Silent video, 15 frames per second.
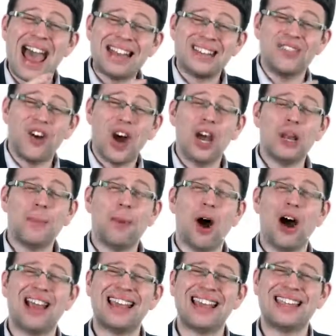divided
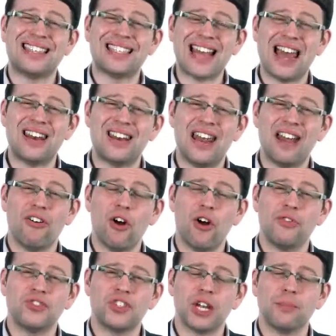by its standard error
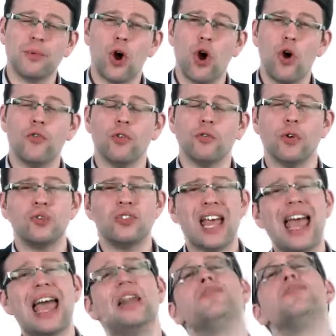of sigma over root
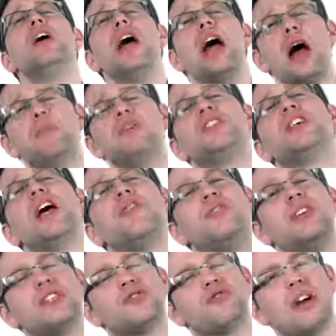n, and we said
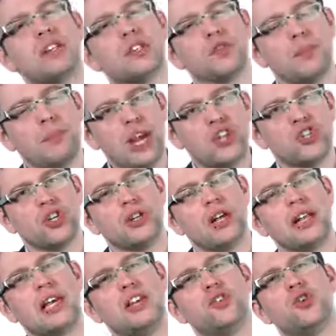this transformation
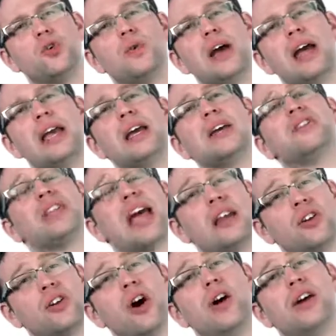led to a
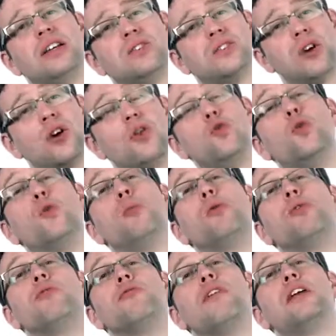standardized normal
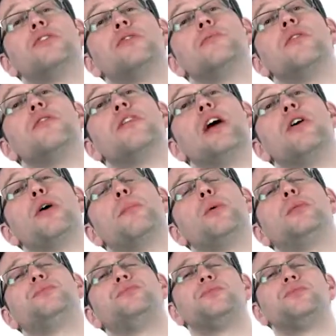random variable.